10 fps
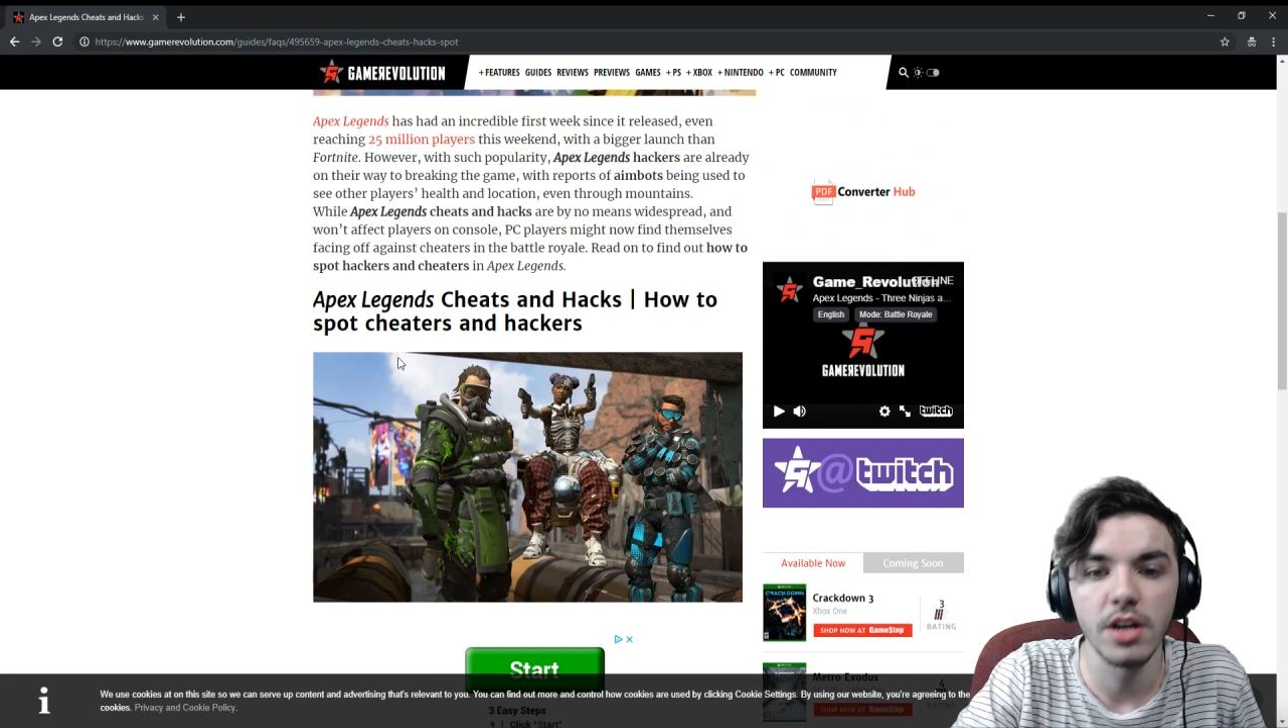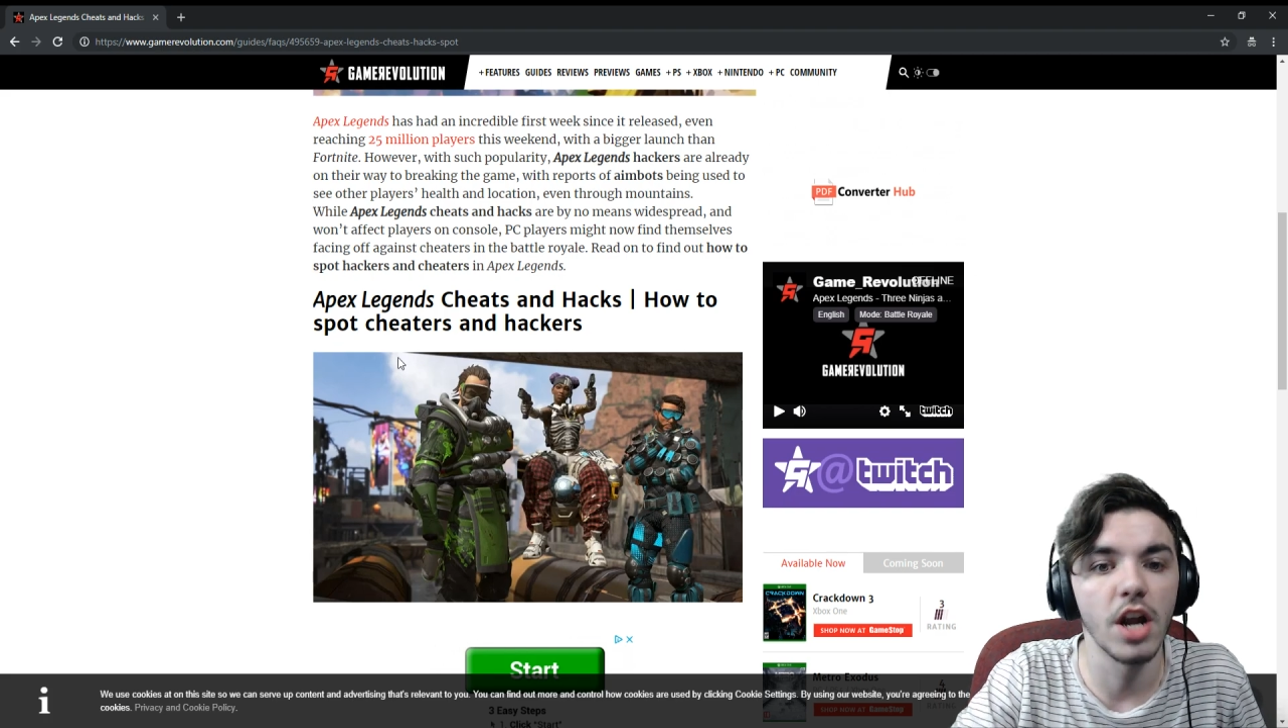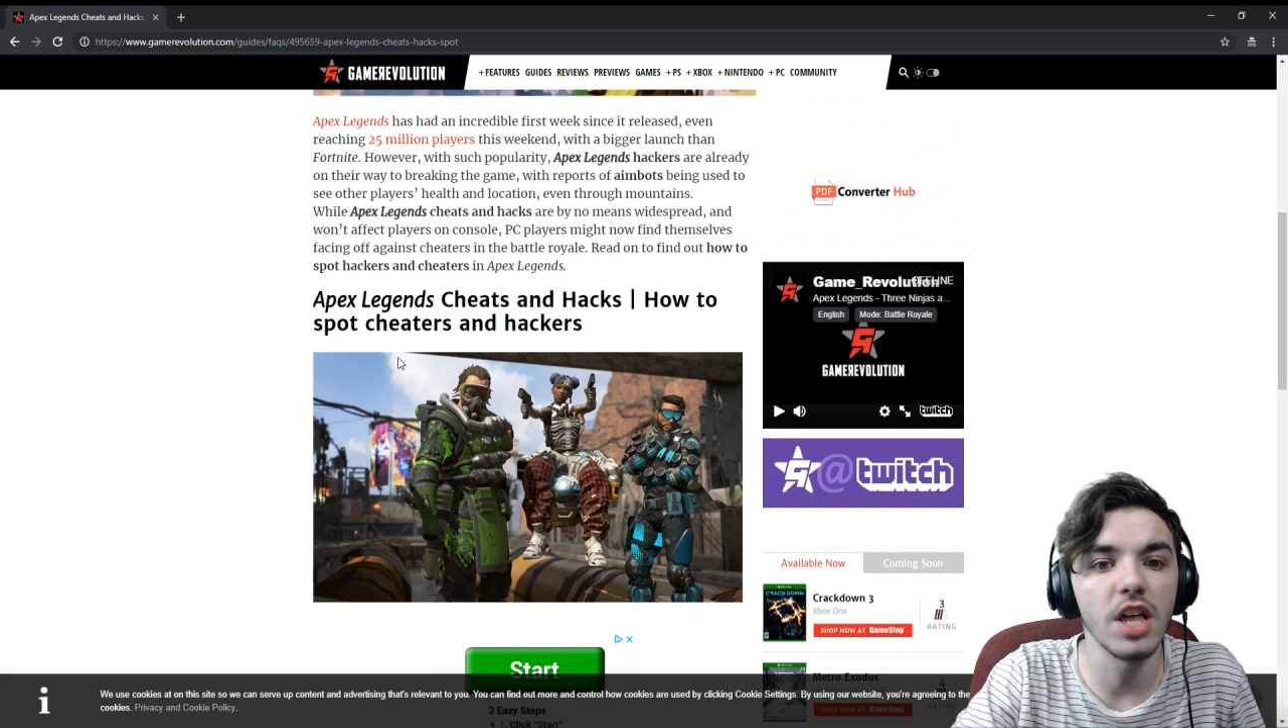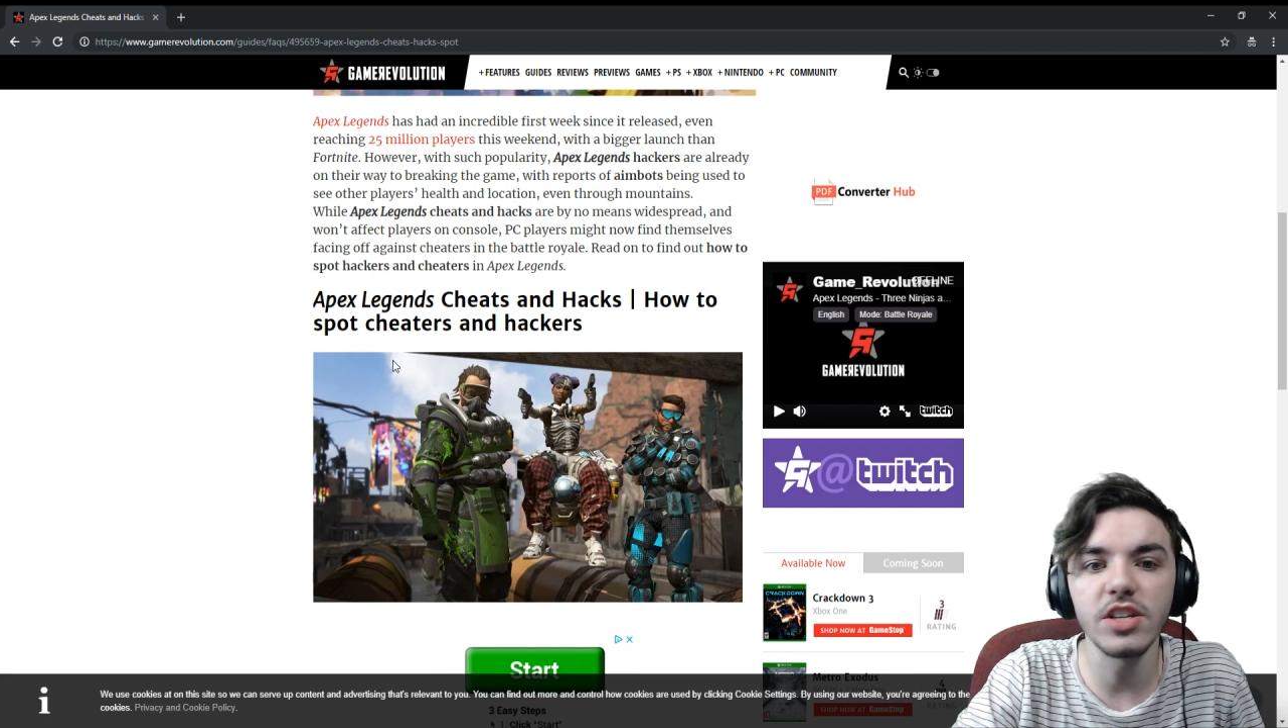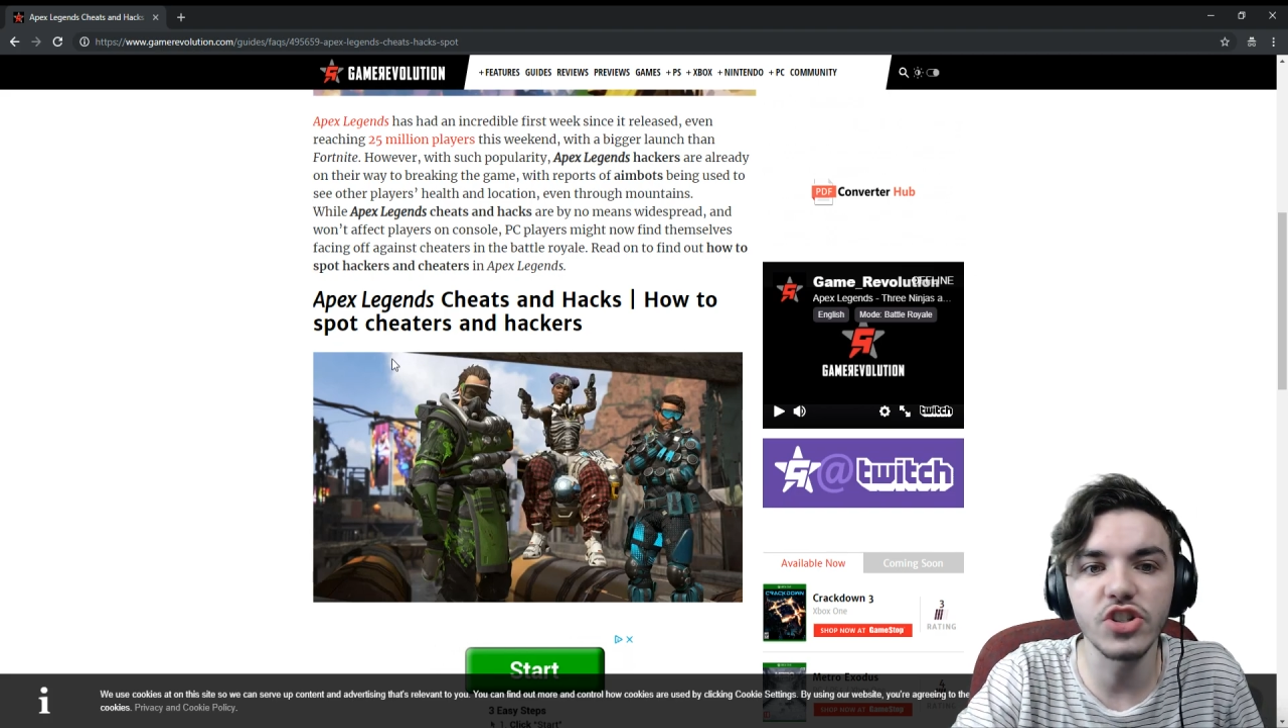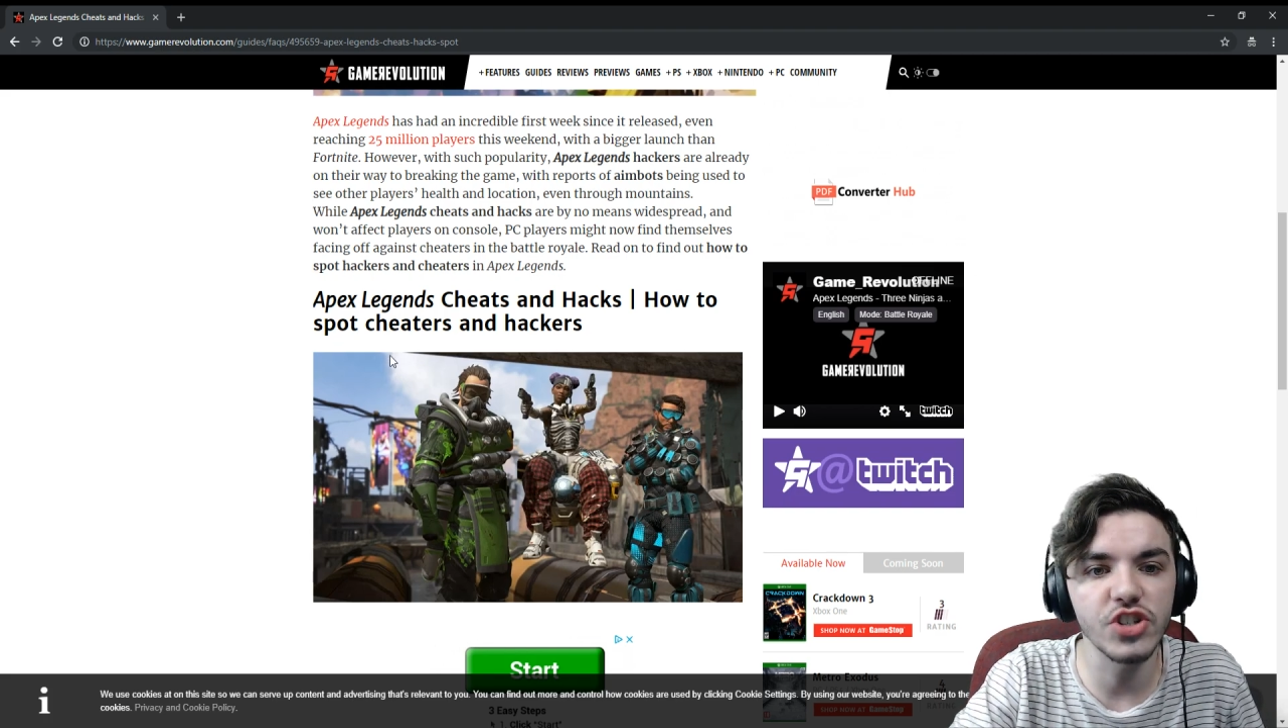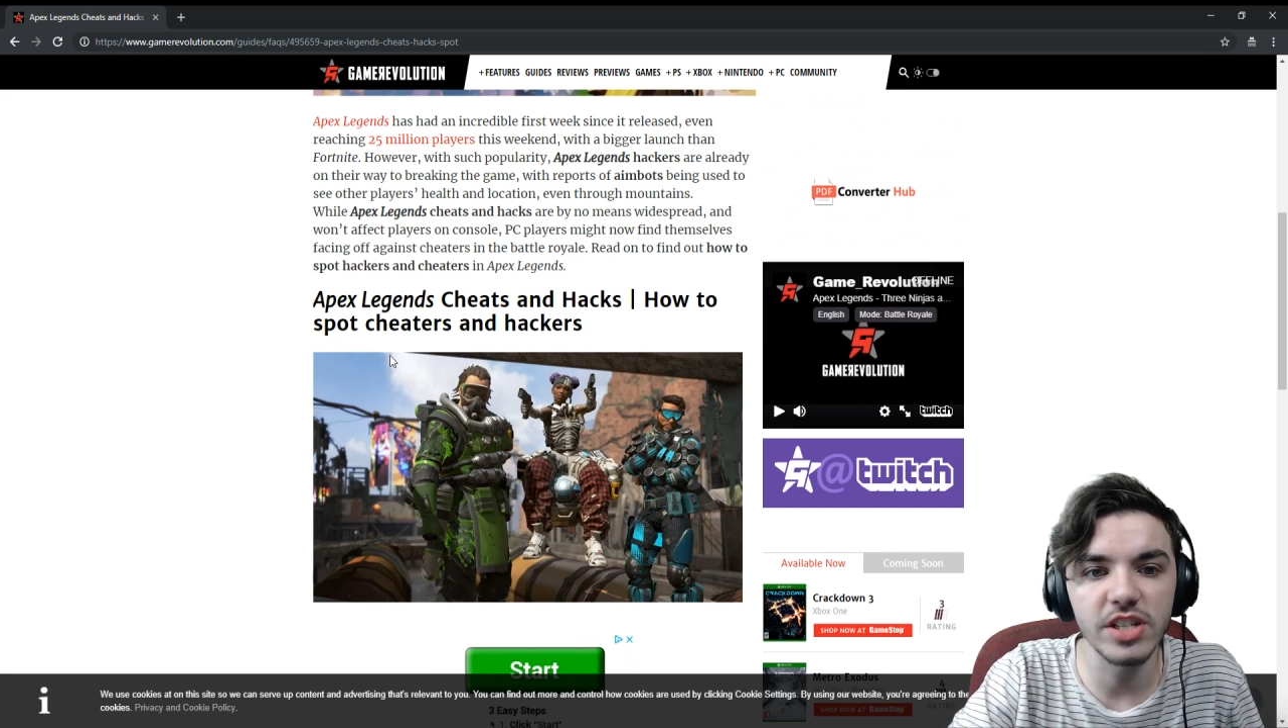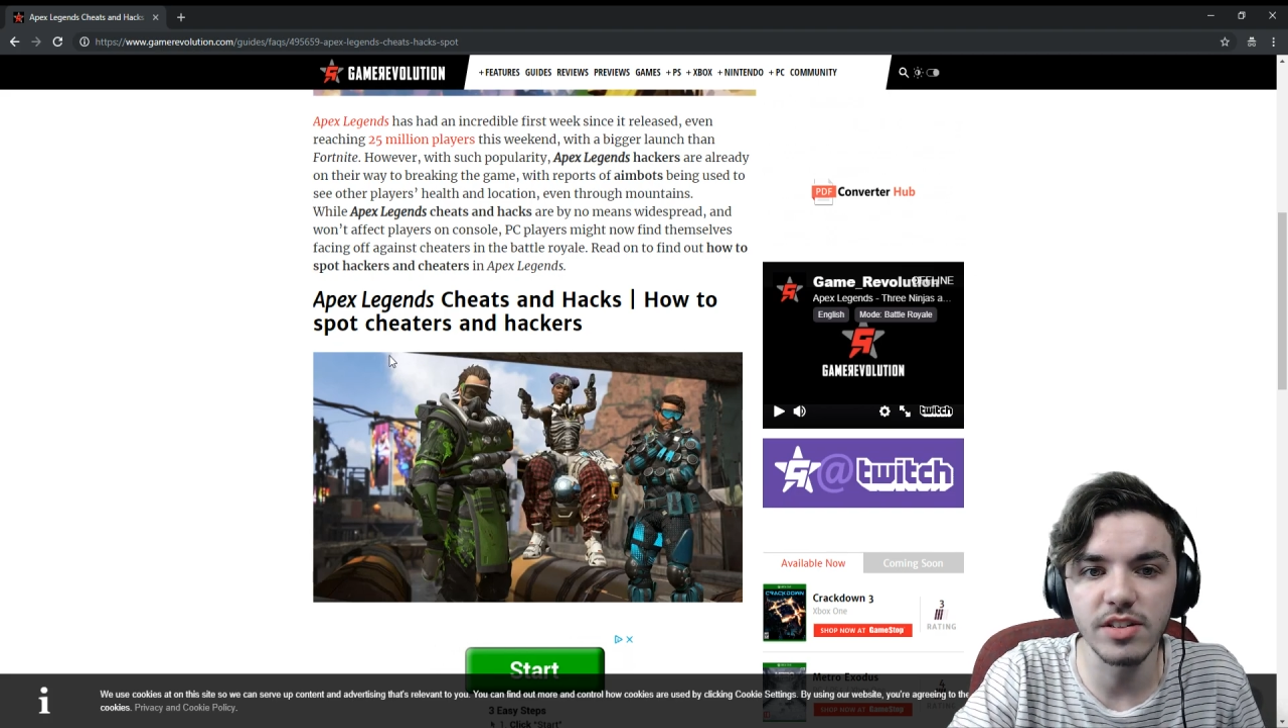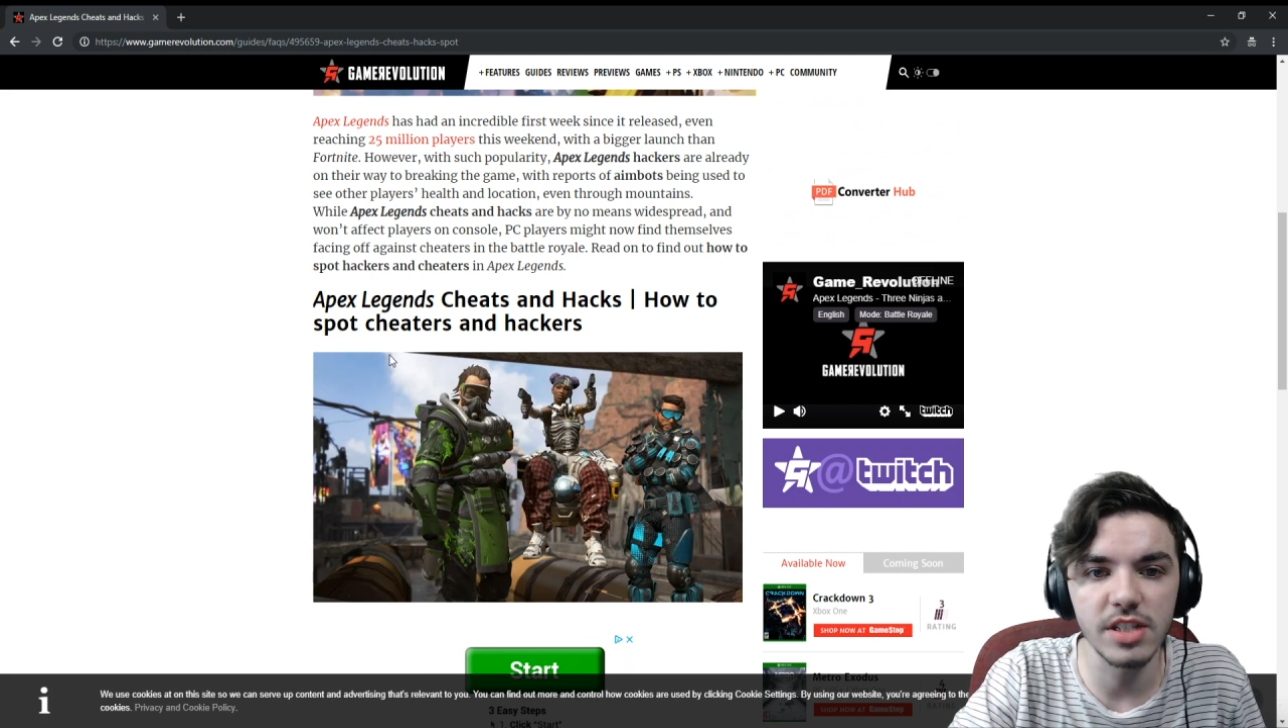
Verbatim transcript: none of these cheats